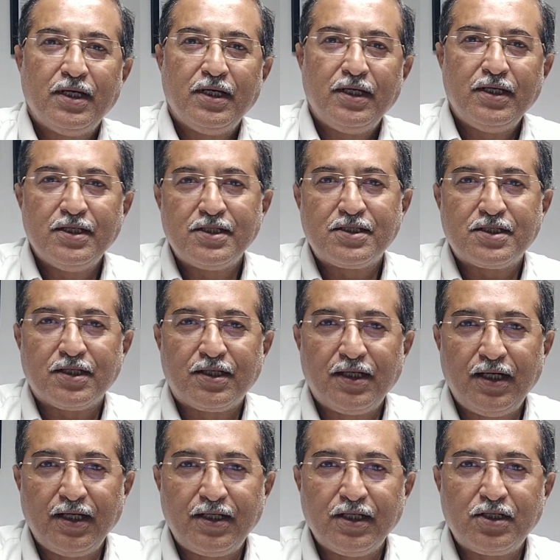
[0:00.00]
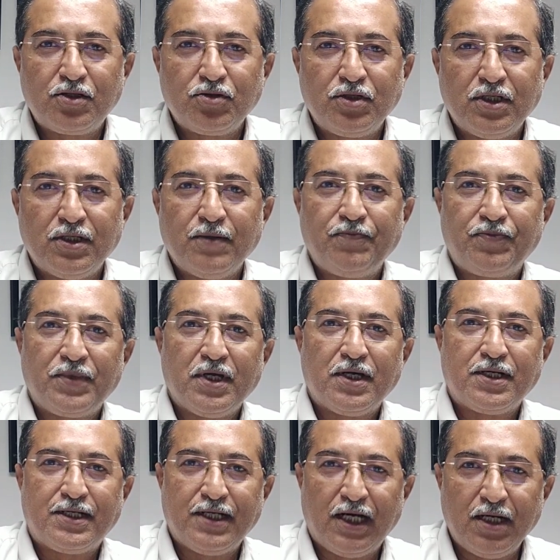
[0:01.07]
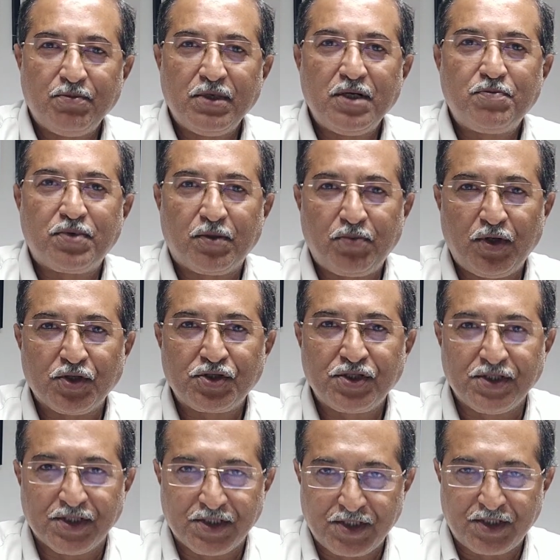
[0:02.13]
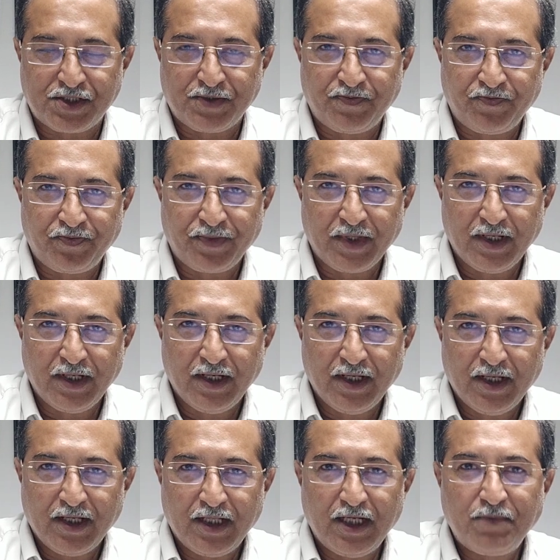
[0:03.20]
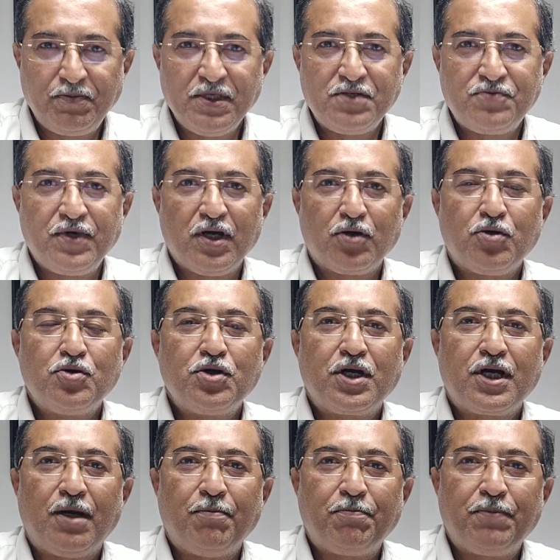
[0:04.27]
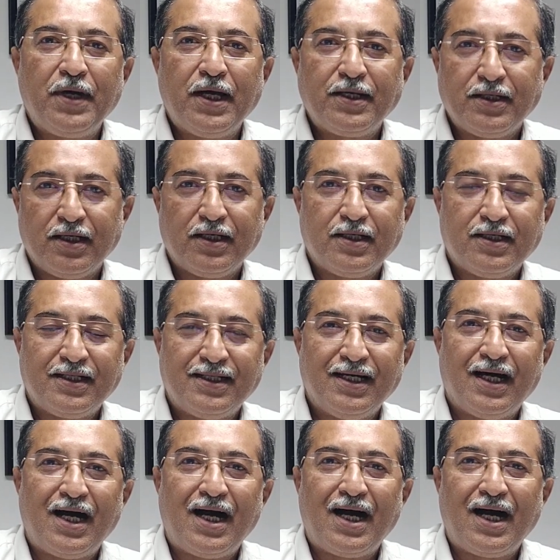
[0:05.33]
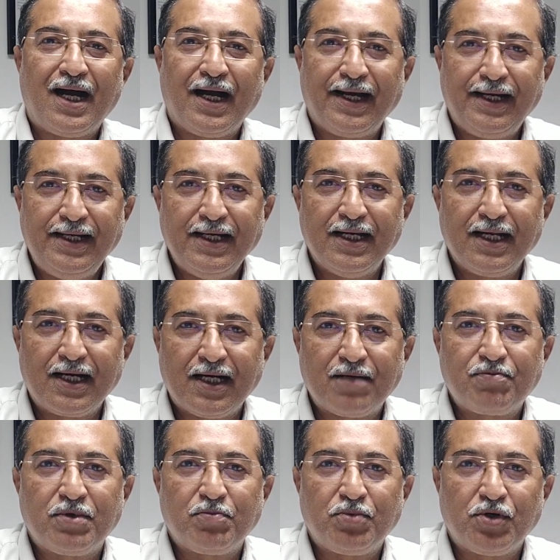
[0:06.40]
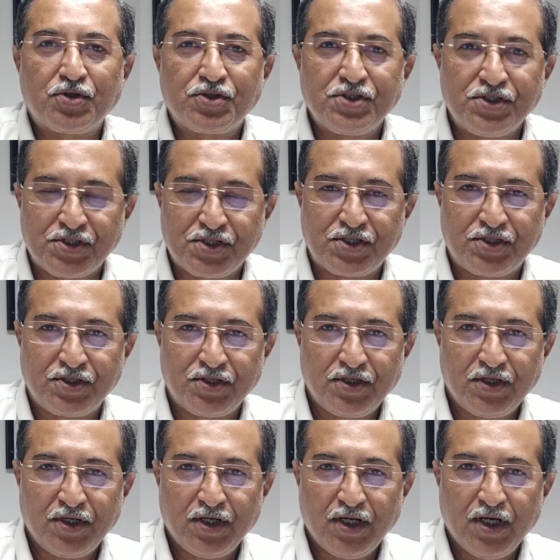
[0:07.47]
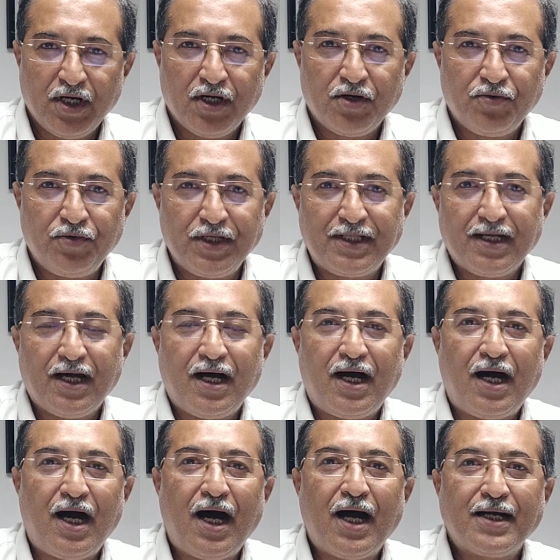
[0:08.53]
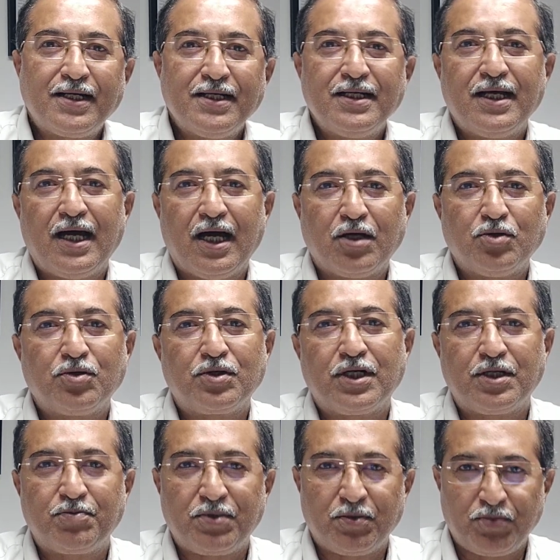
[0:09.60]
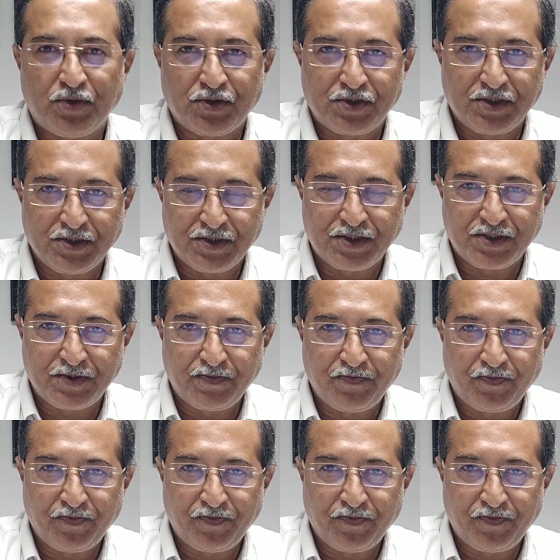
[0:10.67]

is related to the diamond proportions. That means we are going to compare the ideal cut proportions with heart and arrow cut proportions.